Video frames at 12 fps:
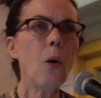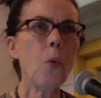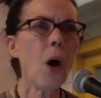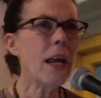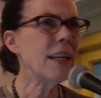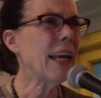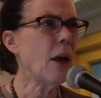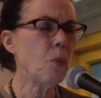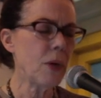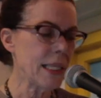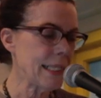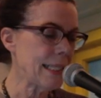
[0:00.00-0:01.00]
What can
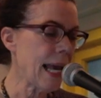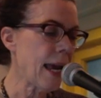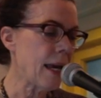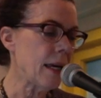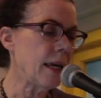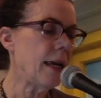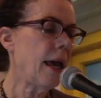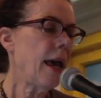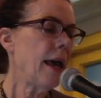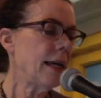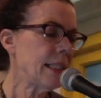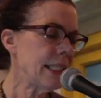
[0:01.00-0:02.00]
we say
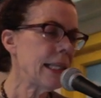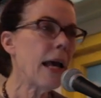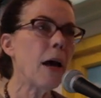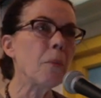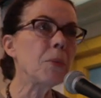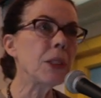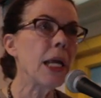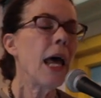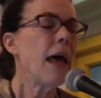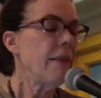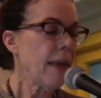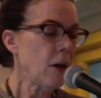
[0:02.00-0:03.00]
except
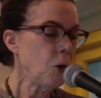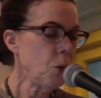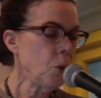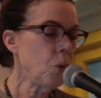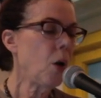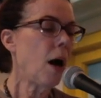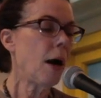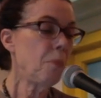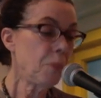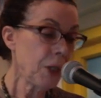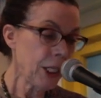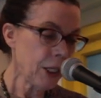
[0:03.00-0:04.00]
that you
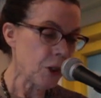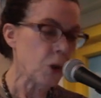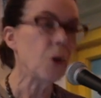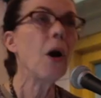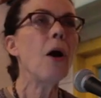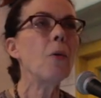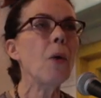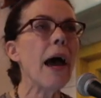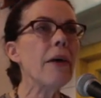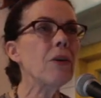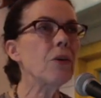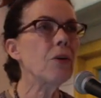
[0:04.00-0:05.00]
appear
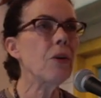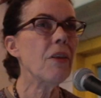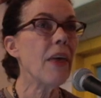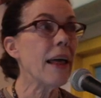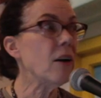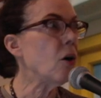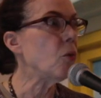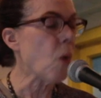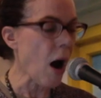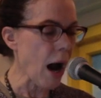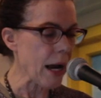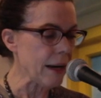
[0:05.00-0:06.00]
rather than
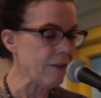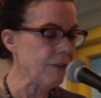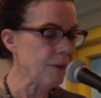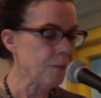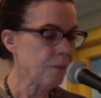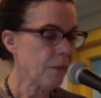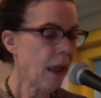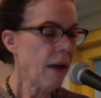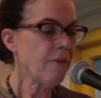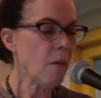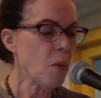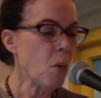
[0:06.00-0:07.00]
arrive
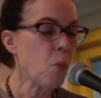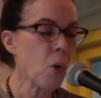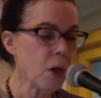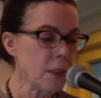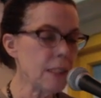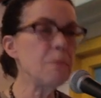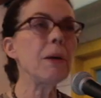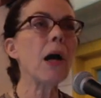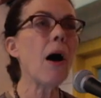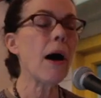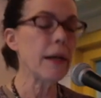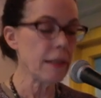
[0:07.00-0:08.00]
from the woods
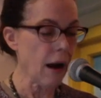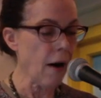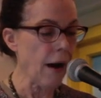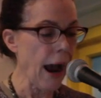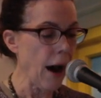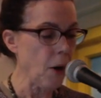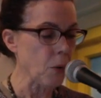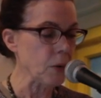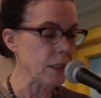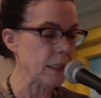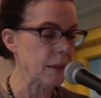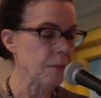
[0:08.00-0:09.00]
behind our
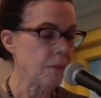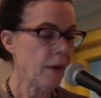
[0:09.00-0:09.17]
house?